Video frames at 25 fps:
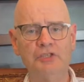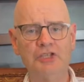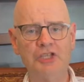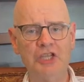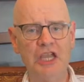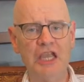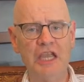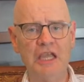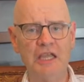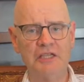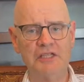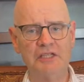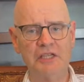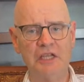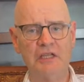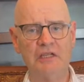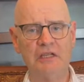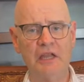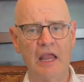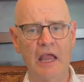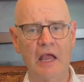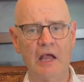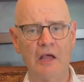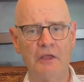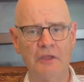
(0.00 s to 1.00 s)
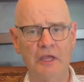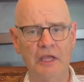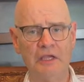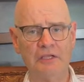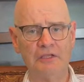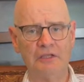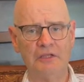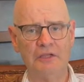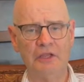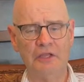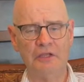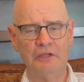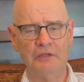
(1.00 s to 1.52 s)
she is in now
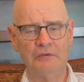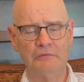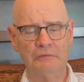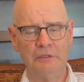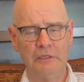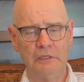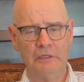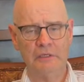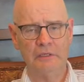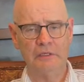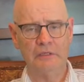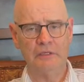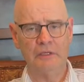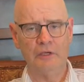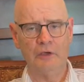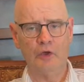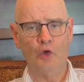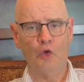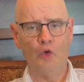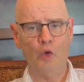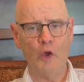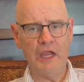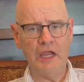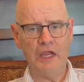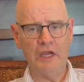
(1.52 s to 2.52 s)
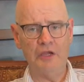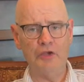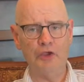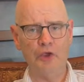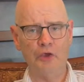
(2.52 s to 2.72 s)
the queen.